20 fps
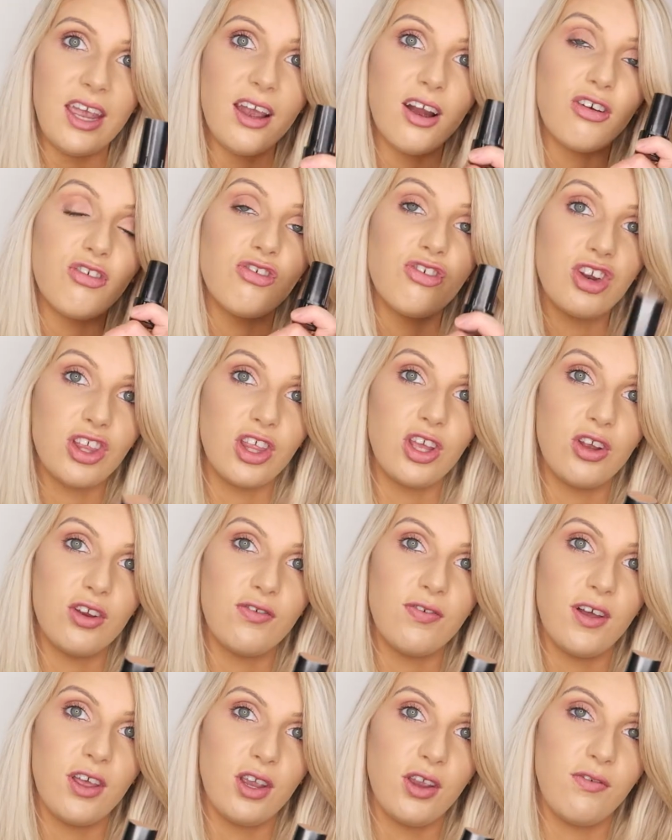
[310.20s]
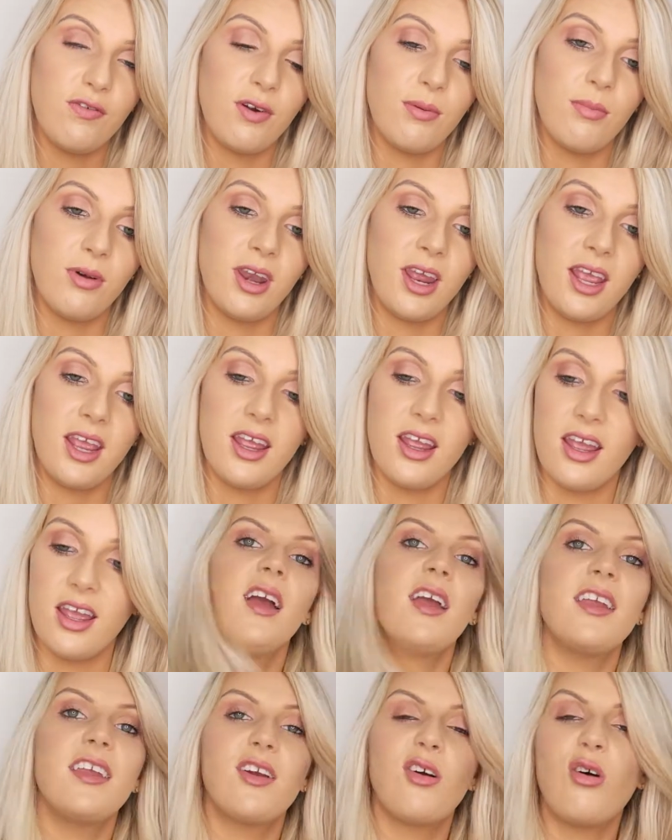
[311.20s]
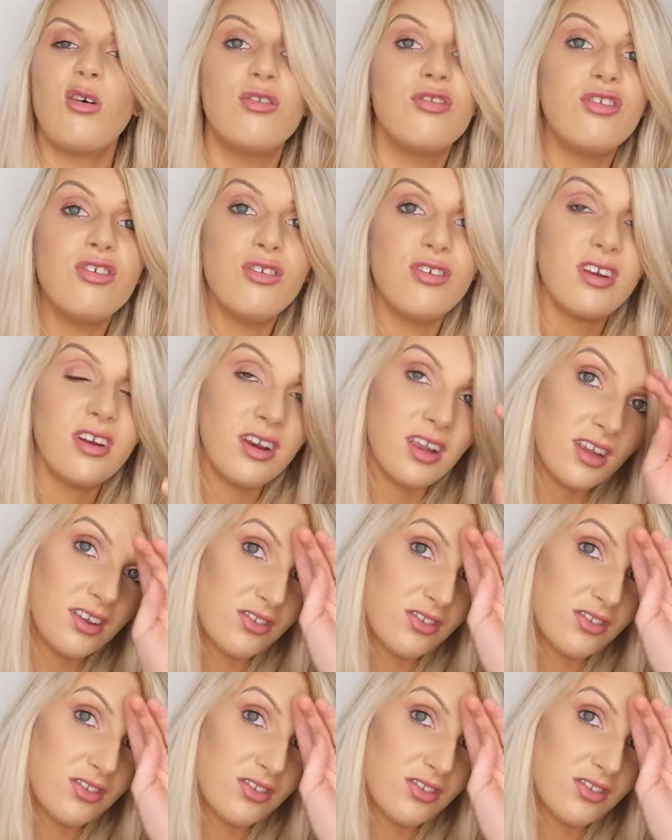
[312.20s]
are really good value for money. Contouring